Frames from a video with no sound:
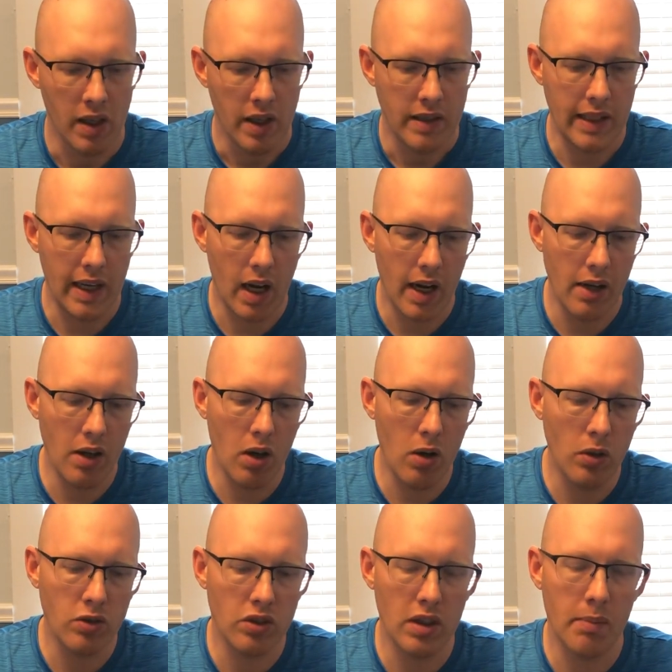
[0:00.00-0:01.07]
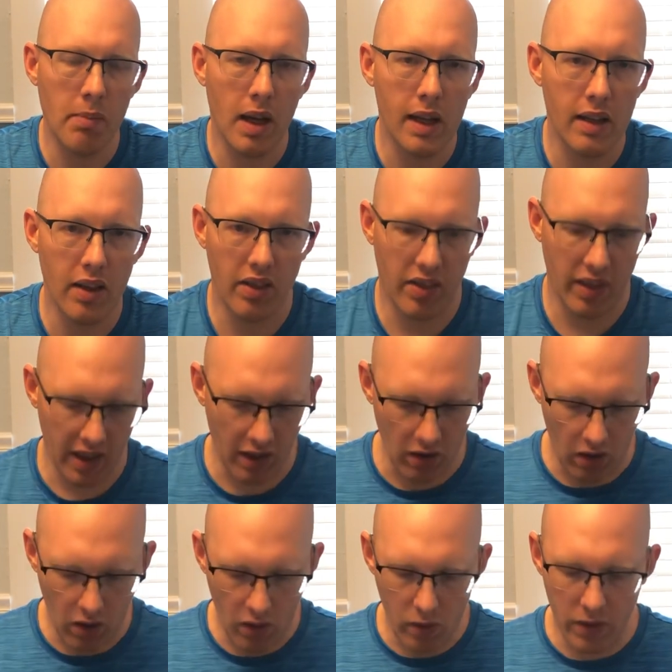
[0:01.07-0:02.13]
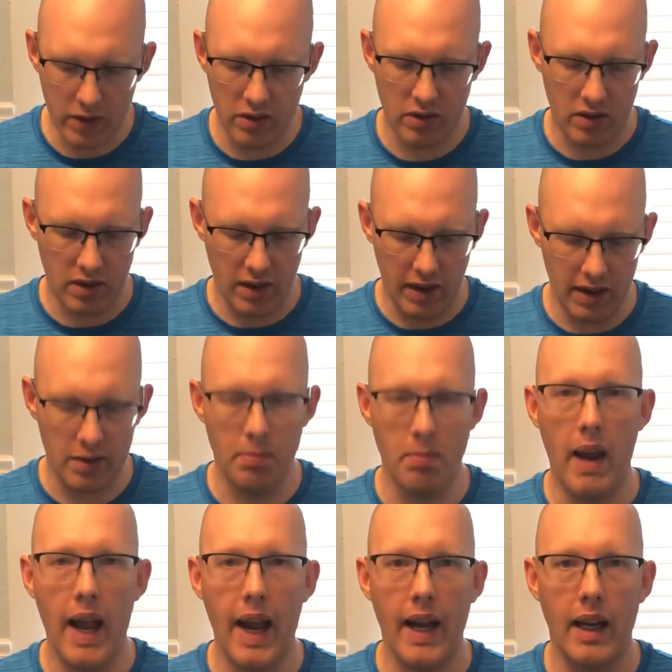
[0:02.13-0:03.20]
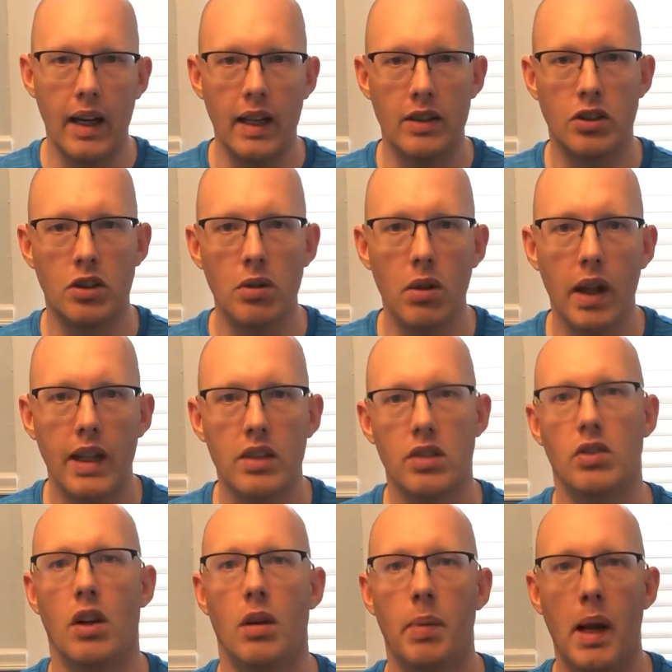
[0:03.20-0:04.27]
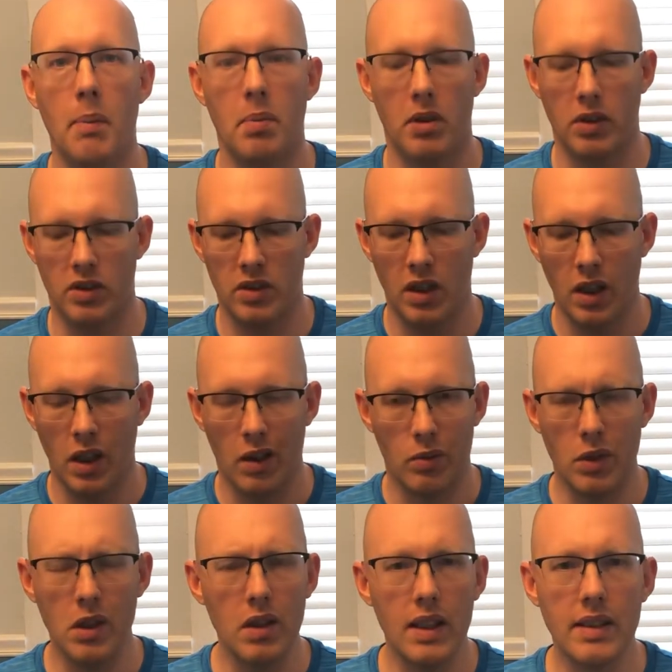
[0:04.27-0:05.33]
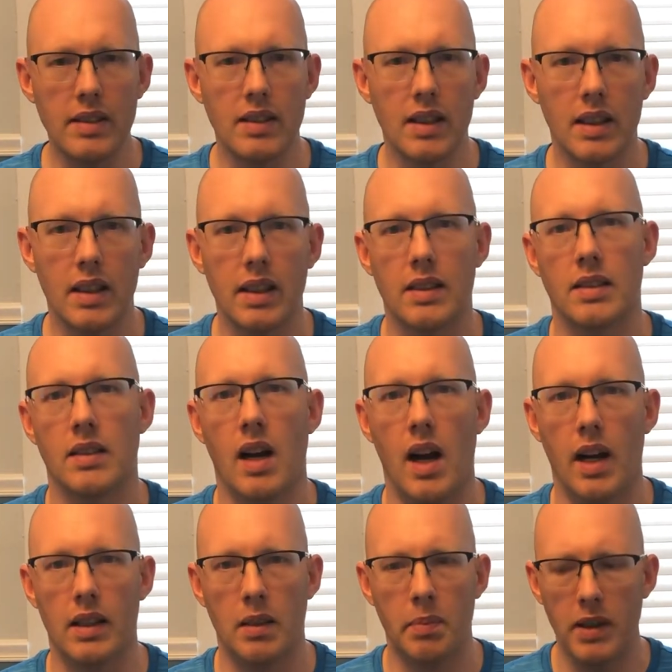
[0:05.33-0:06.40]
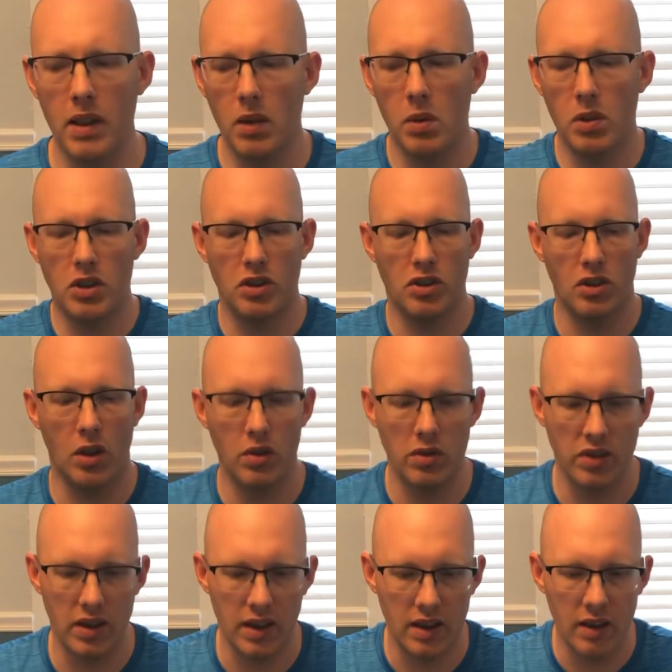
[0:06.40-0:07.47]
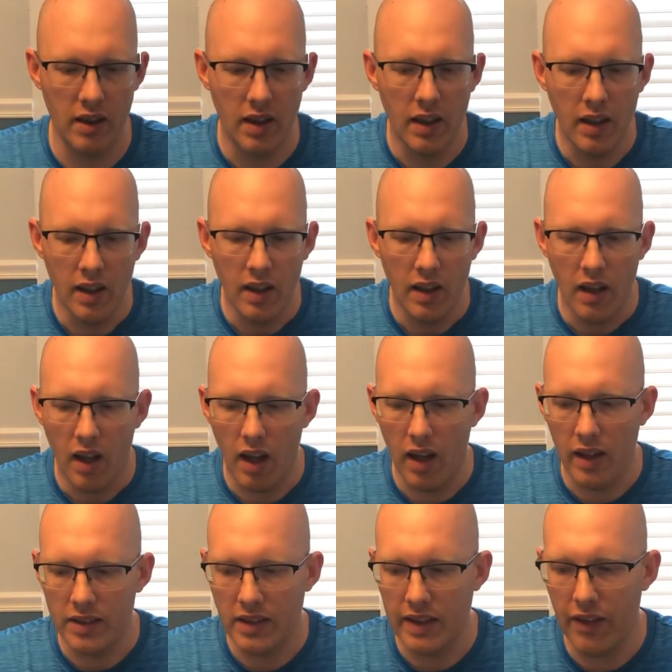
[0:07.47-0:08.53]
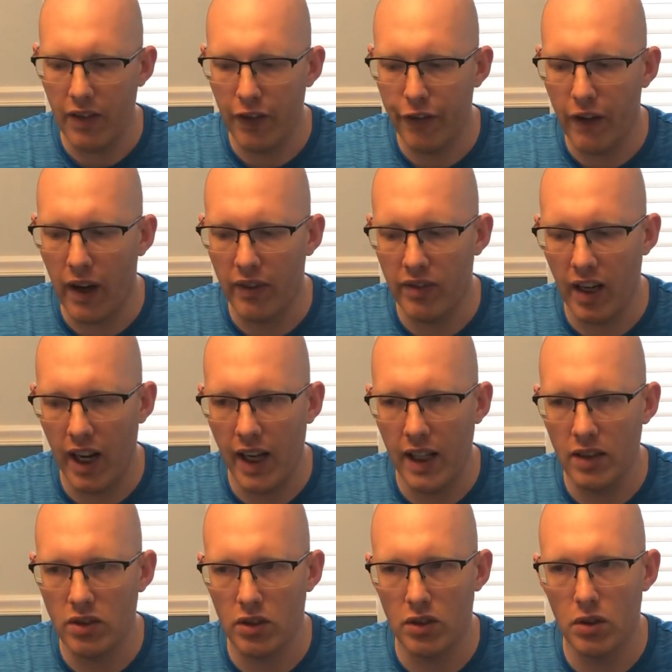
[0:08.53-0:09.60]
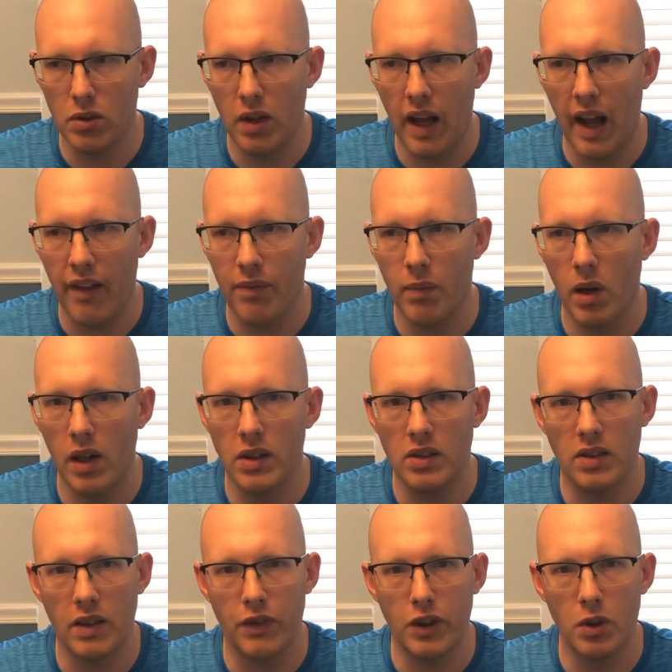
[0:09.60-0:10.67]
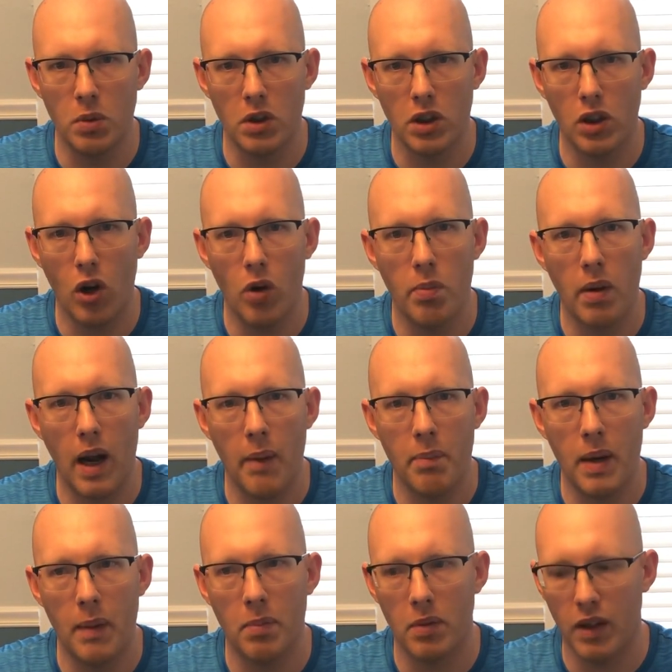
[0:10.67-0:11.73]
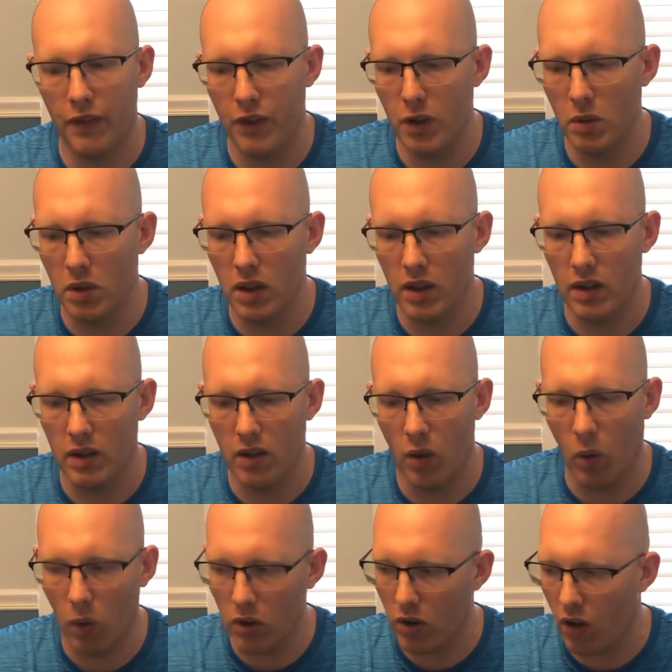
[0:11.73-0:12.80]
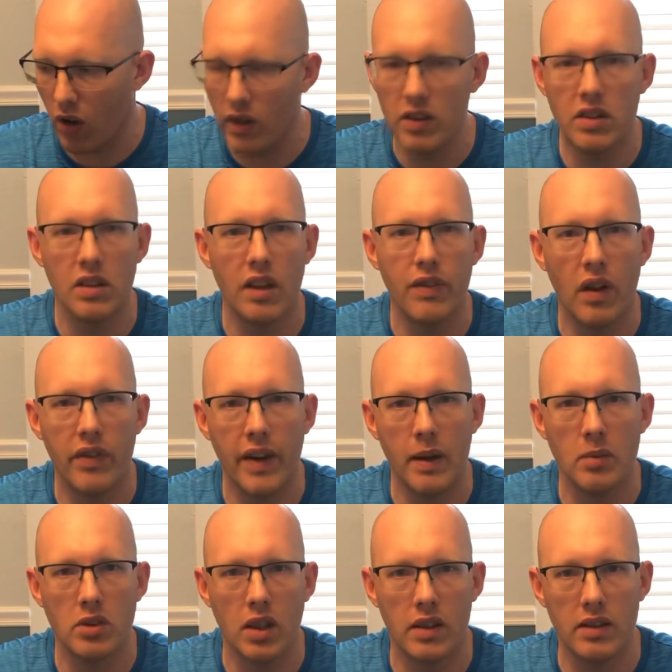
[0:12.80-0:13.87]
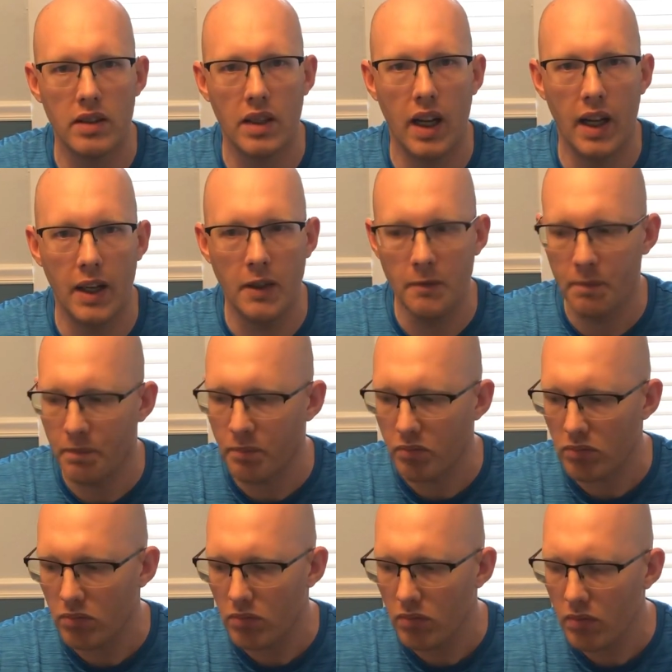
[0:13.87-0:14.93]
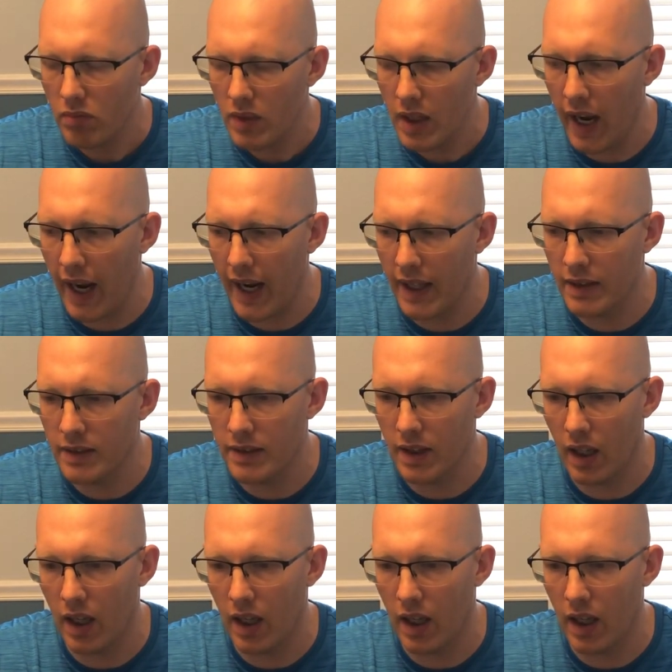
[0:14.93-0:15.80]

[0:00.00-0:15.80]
Now, I know some might think, oh, it's May, it's too late to start peppers. Realistically, it's not, depending on what your zone's in. 75 days, so 2.5 months. If you were to go buy pepper, if you were to order all this stuff off Amazon today, and